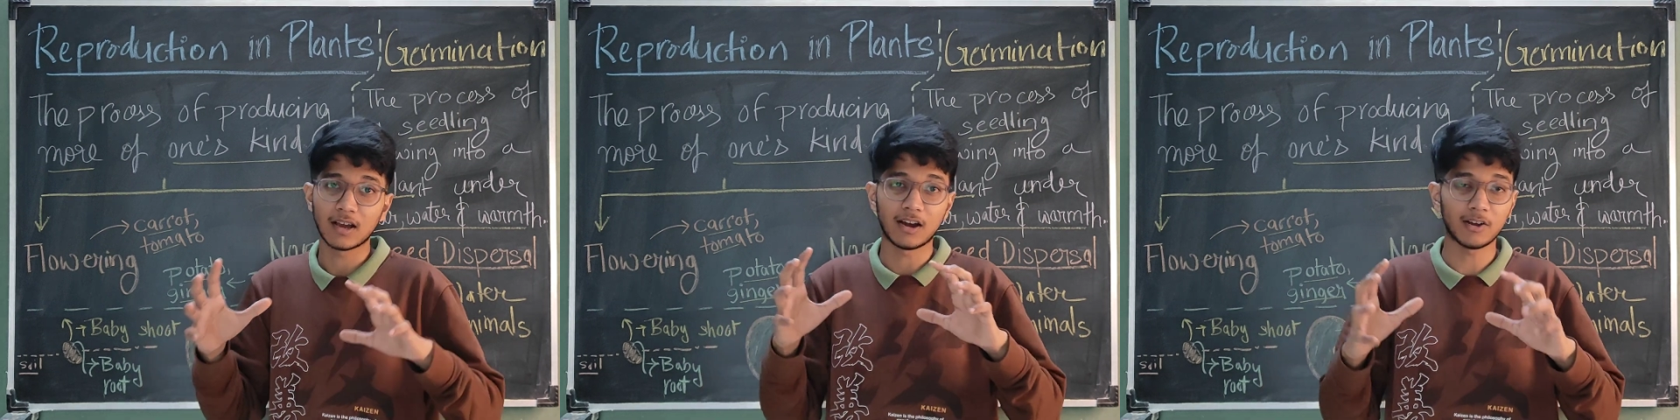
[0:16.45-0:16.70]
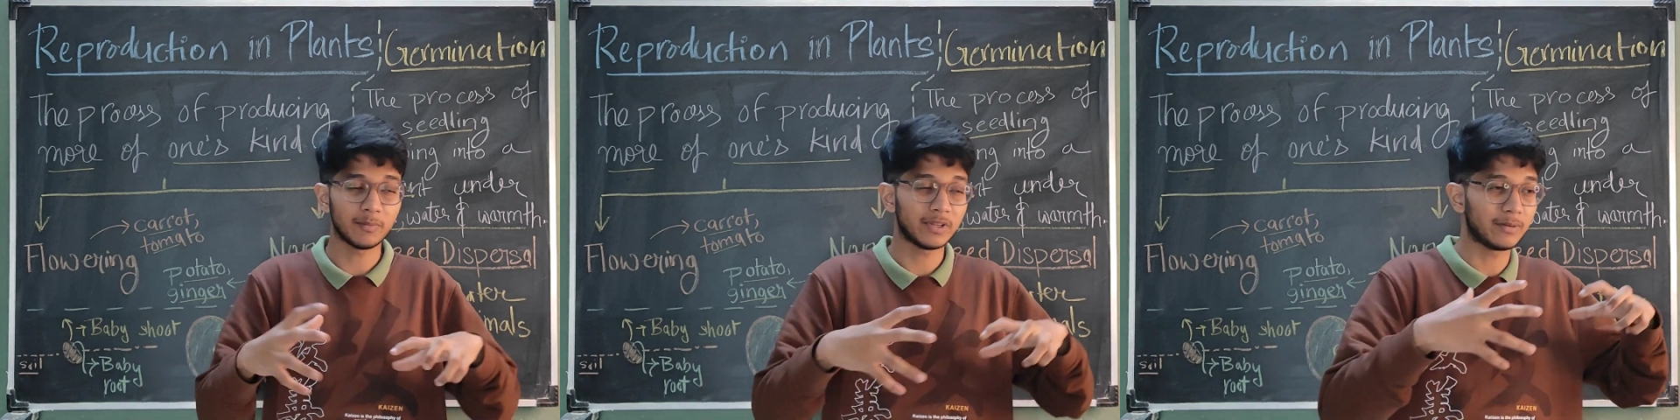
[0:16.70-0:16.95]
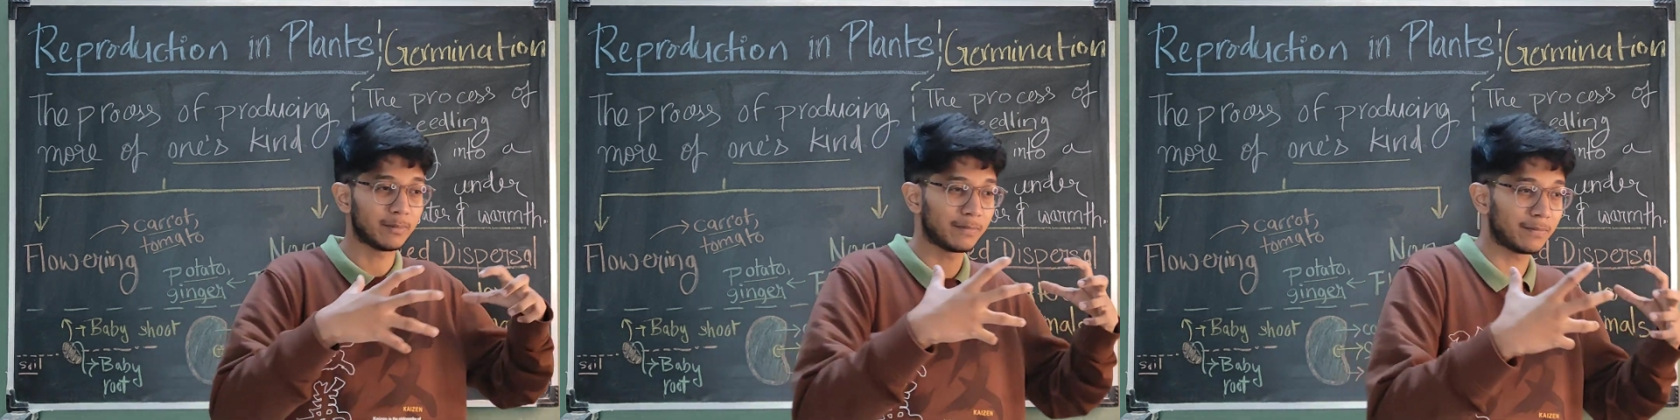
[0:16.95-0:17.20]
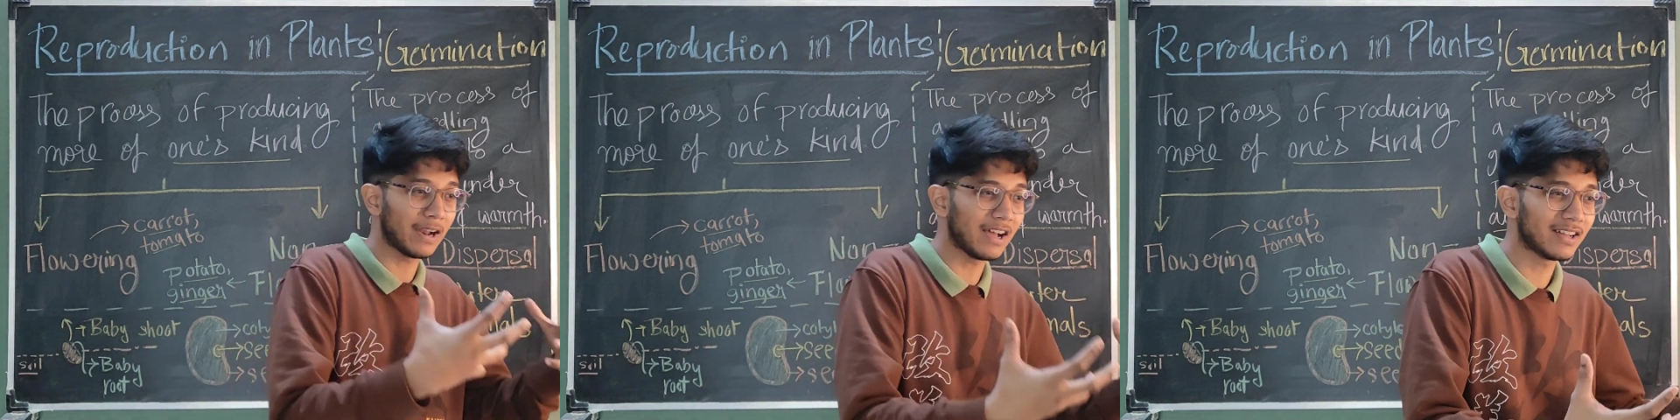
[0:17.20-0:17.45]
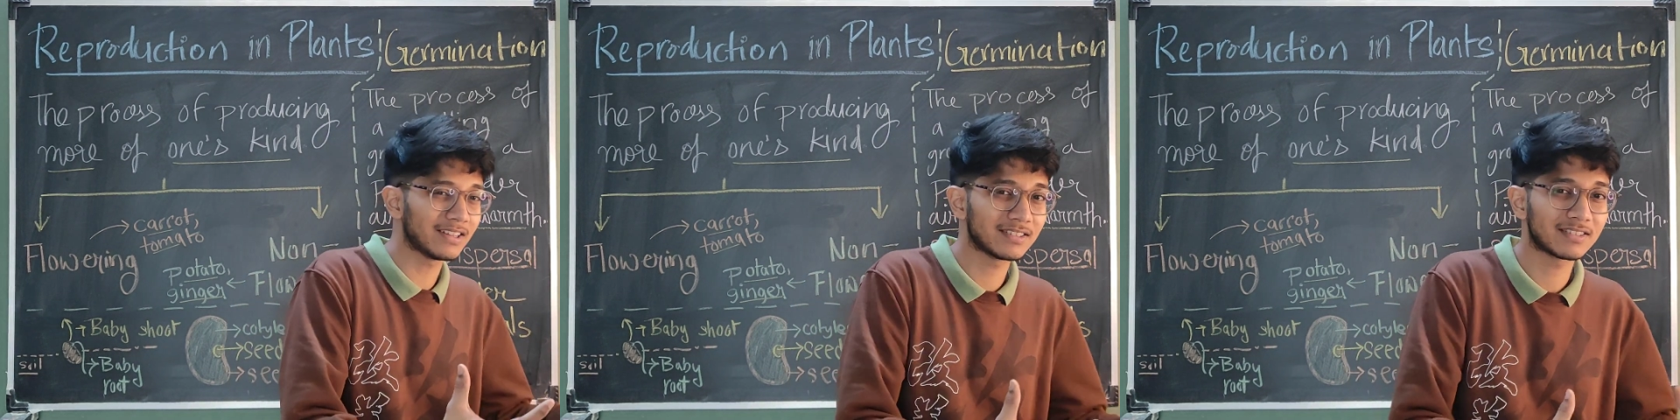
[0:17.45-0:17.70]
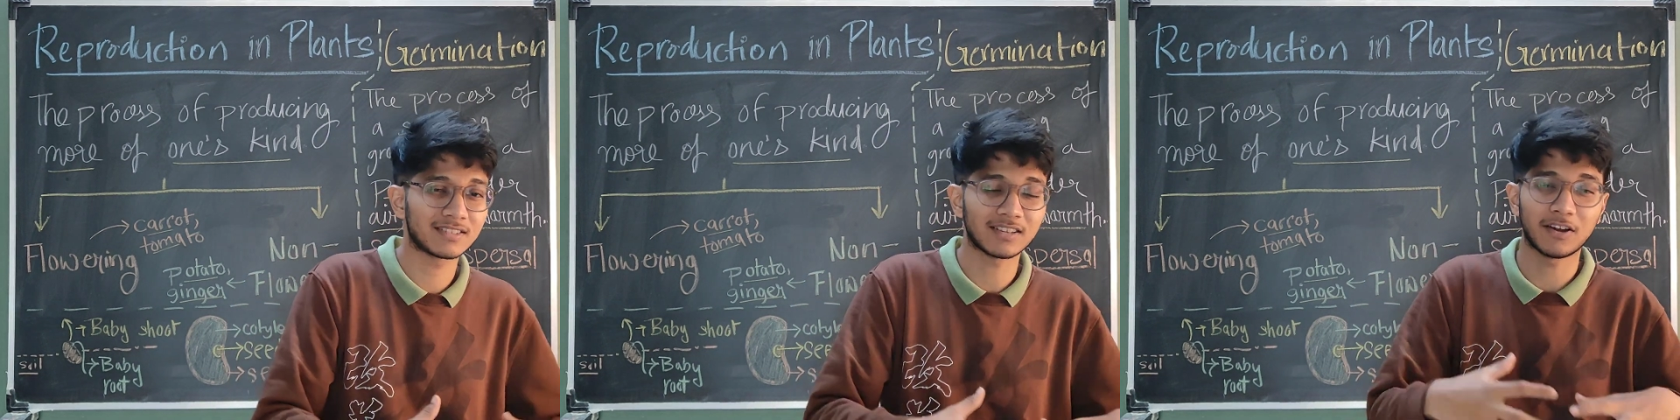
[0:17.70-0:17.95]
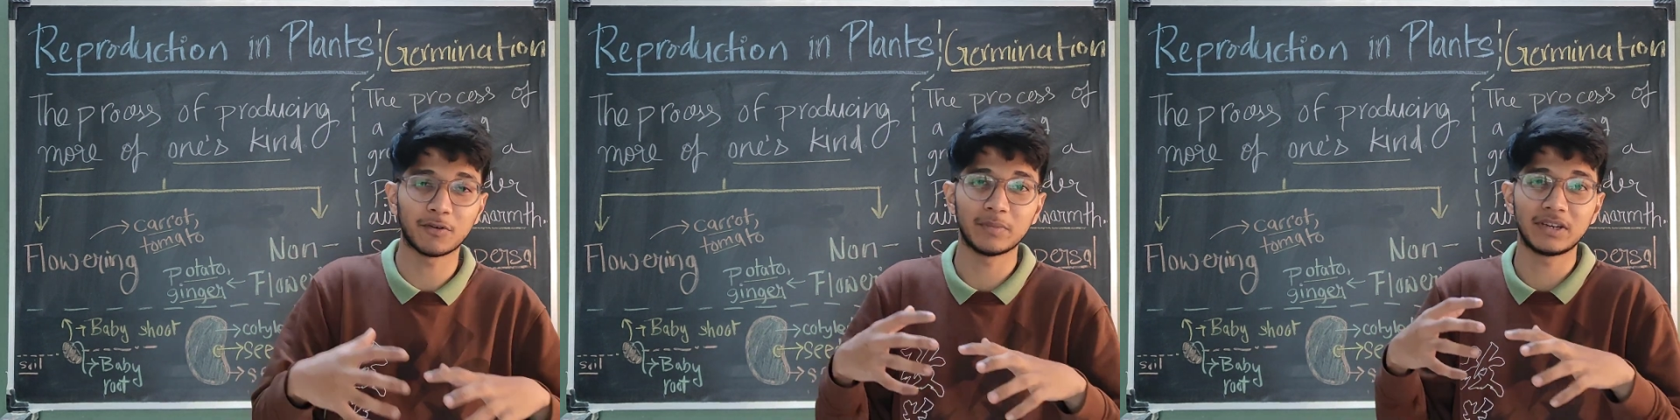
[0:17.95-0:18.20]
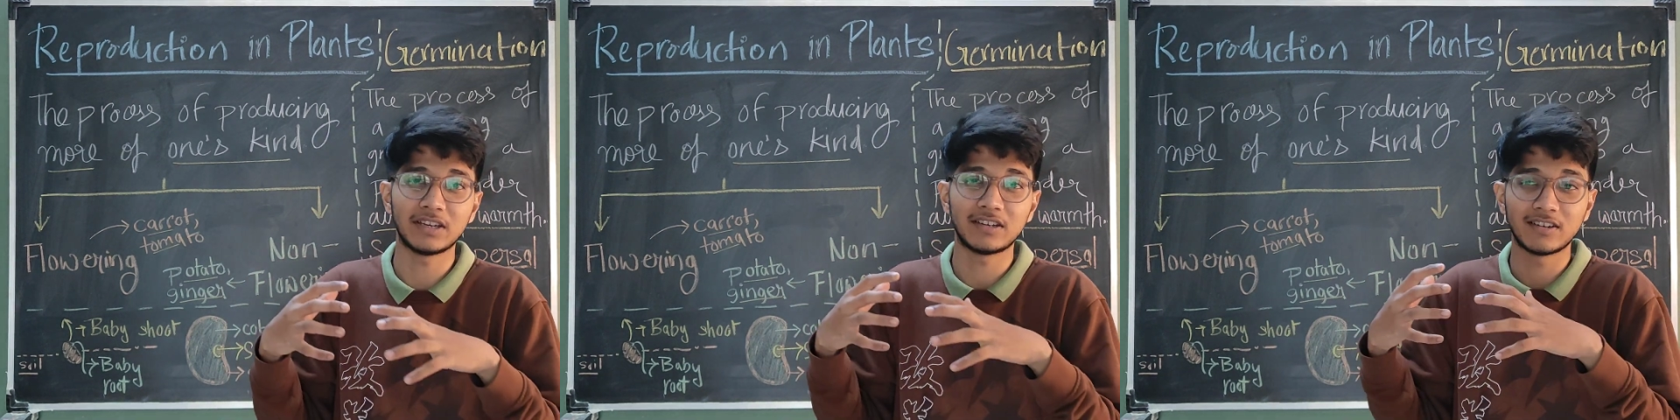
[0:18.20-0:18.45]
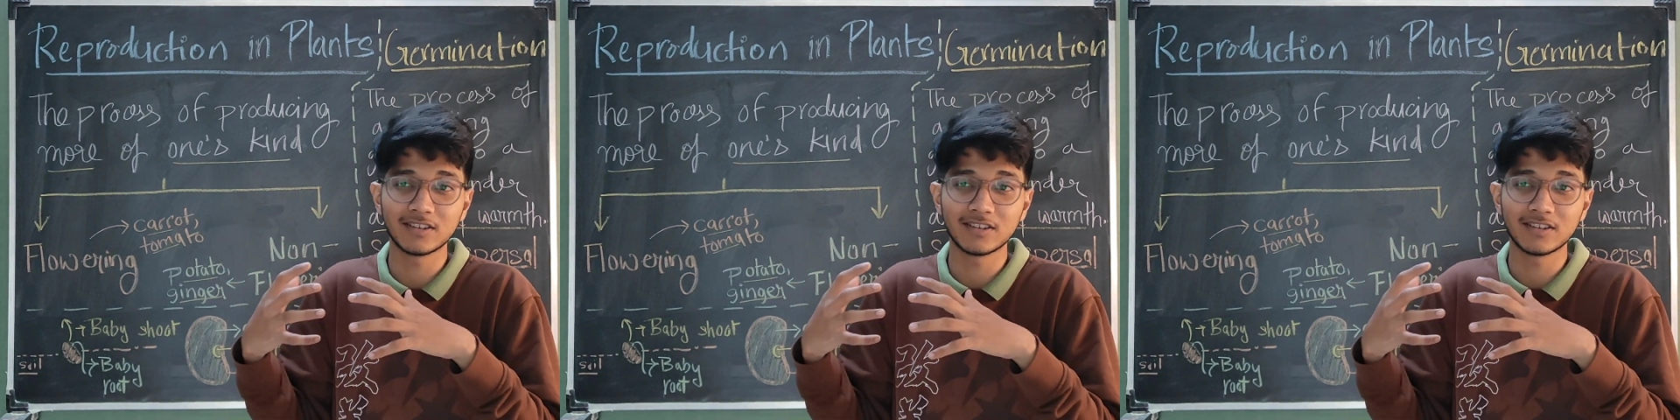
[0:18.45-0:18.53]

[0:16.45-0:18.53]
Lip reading: how many plants, how many